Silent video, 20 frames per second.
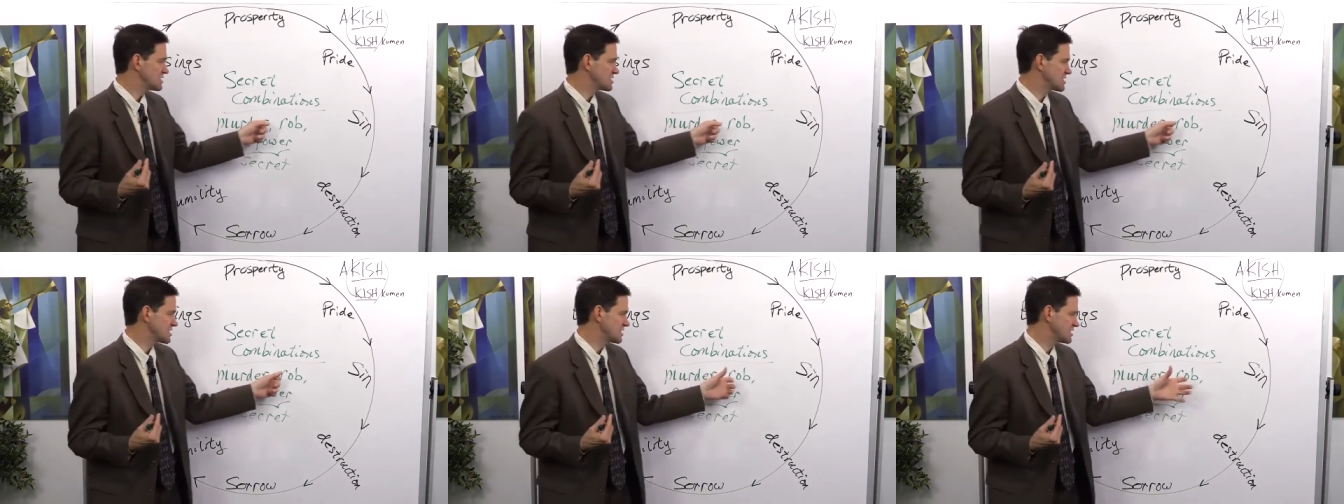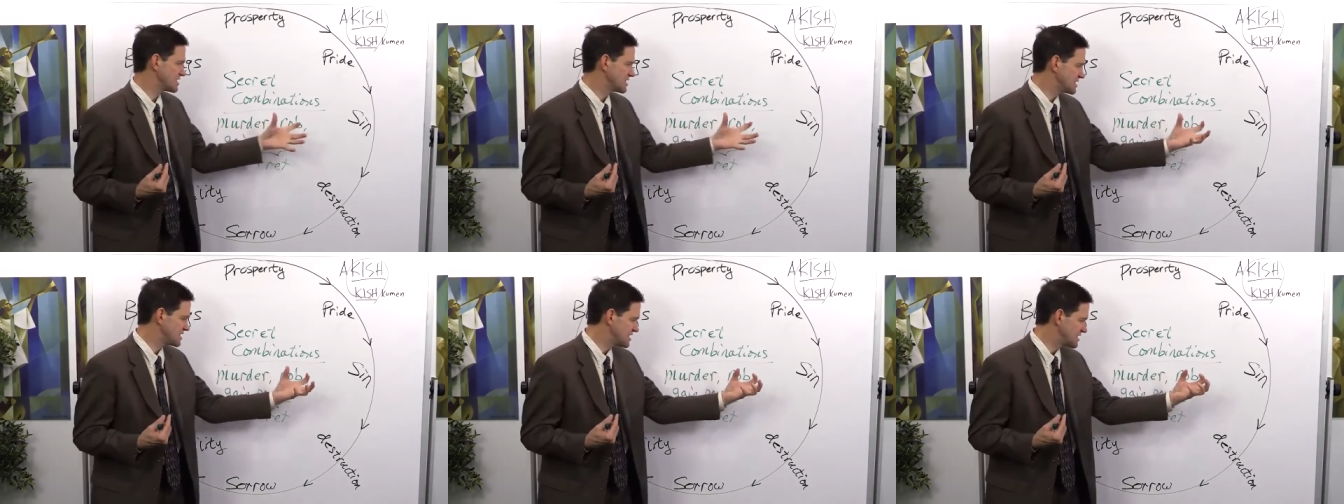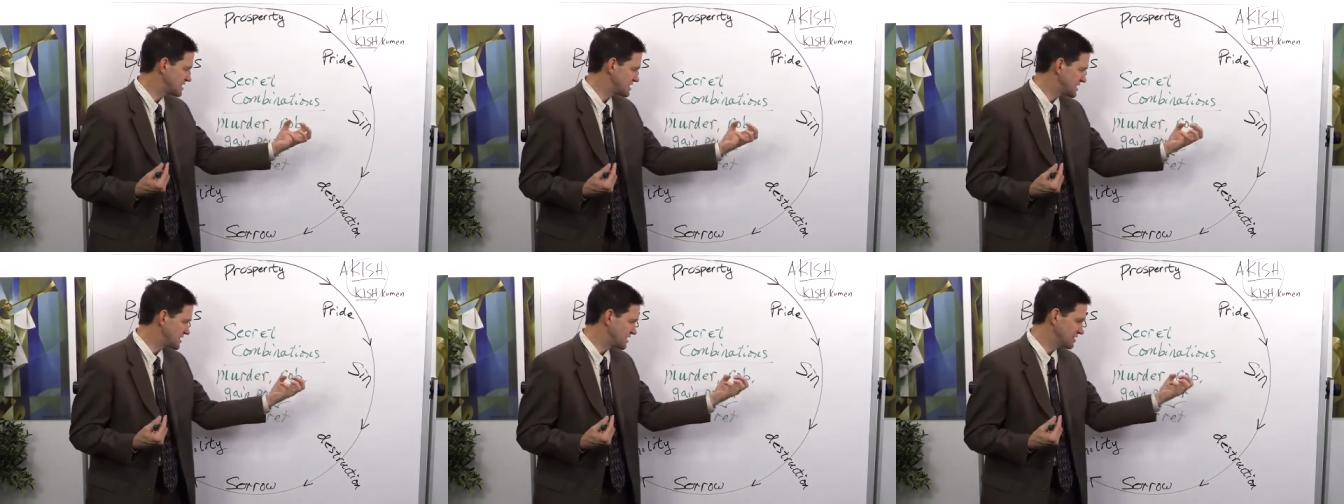to
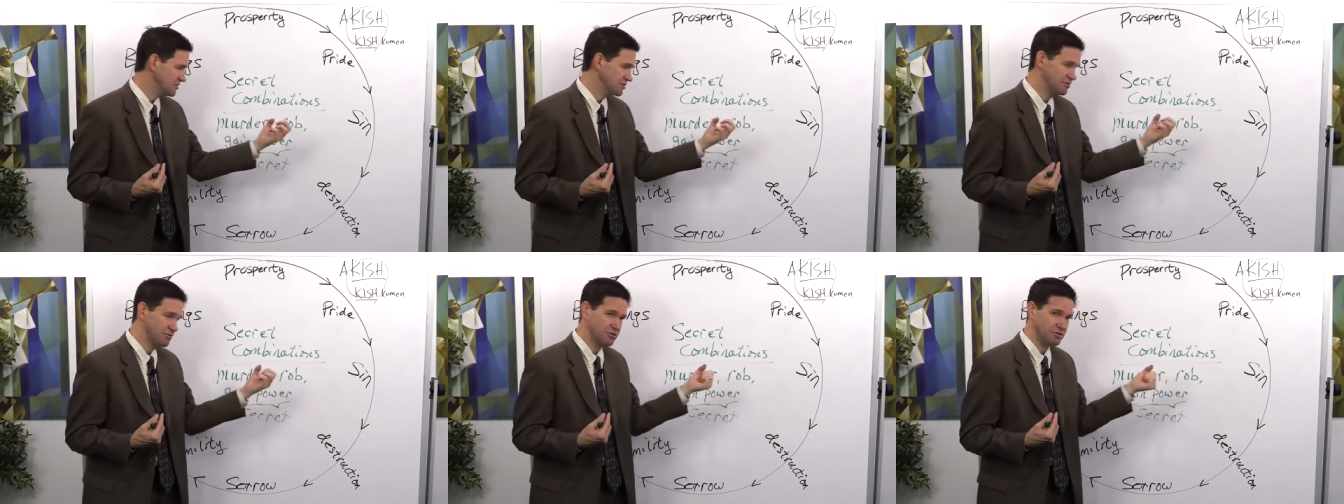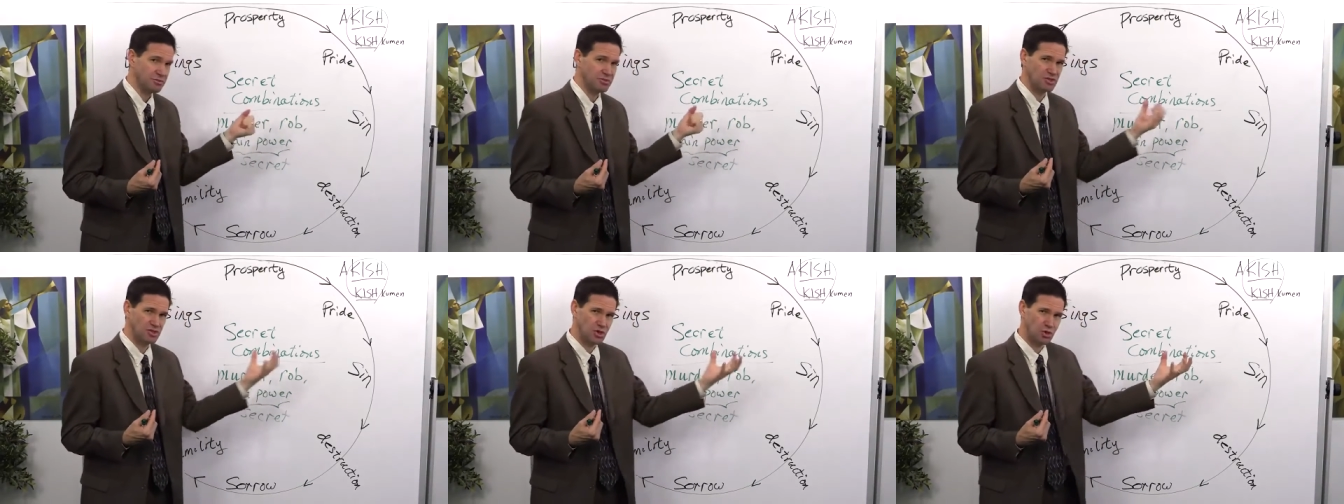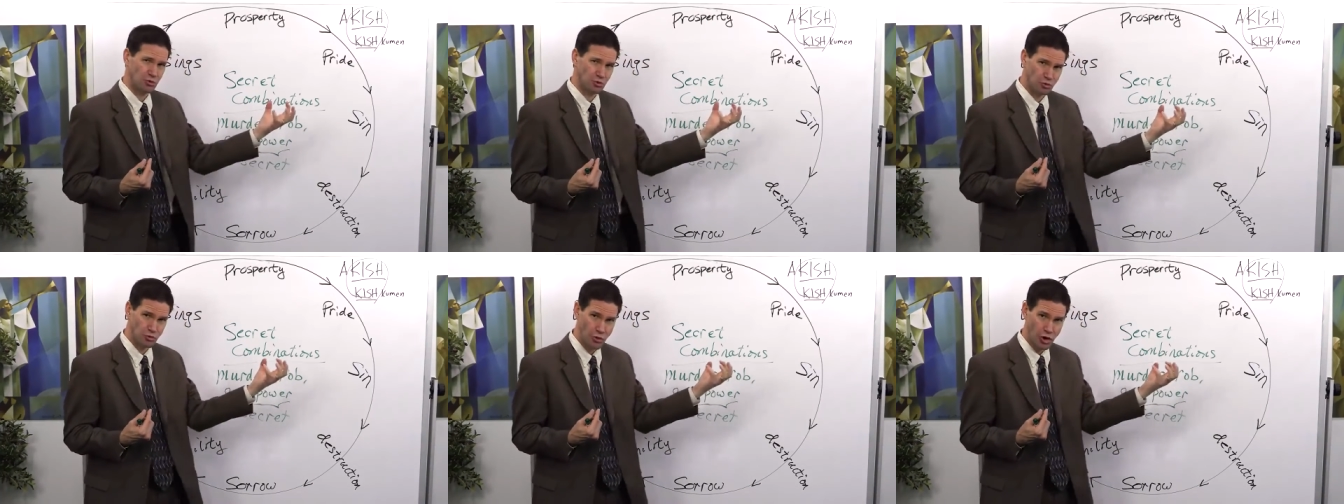steal from,
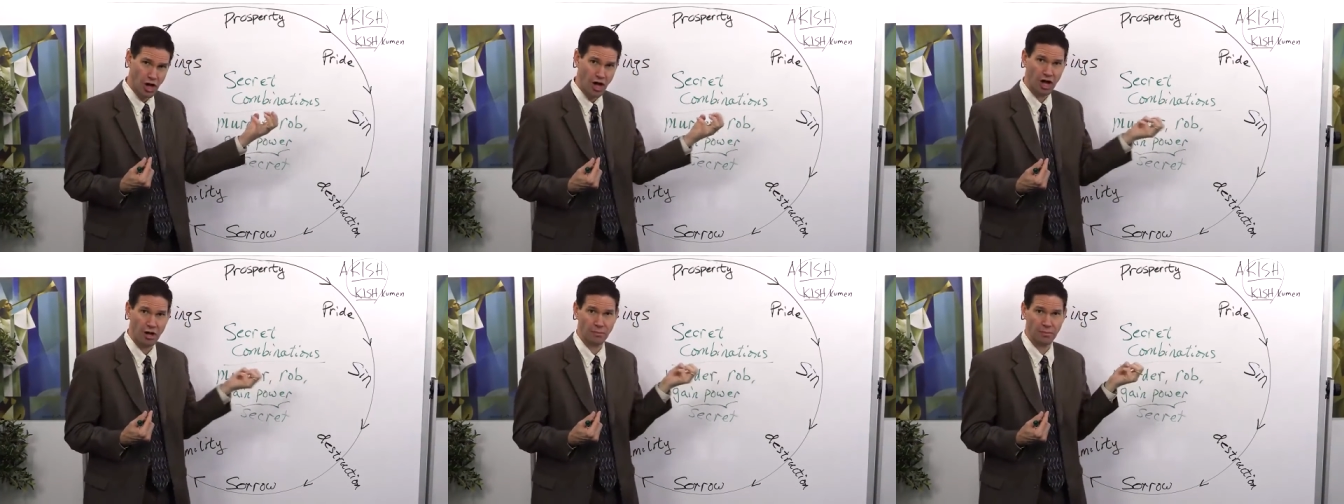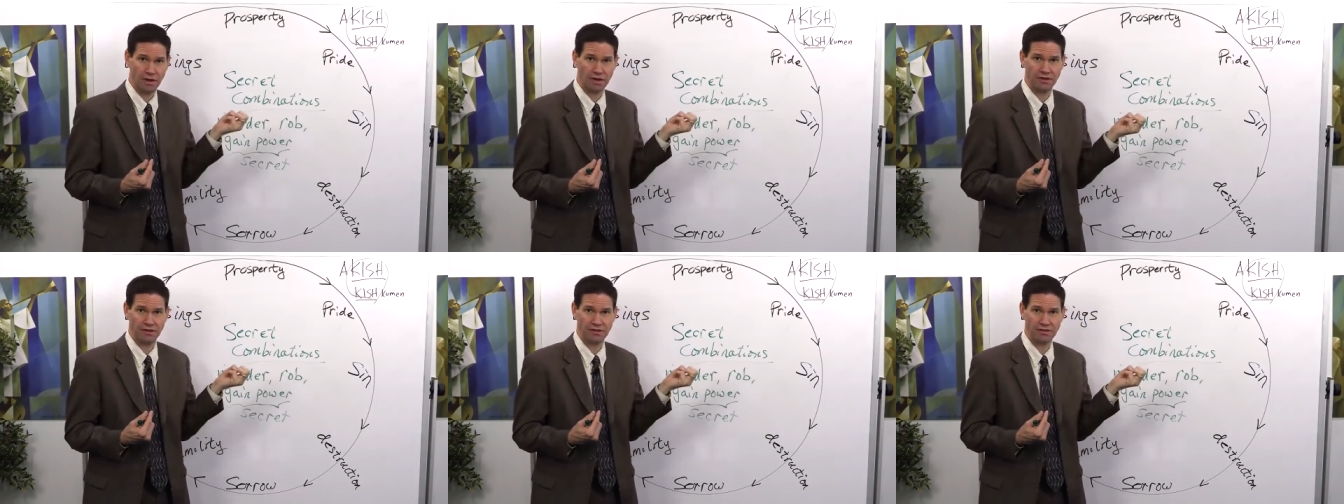to rob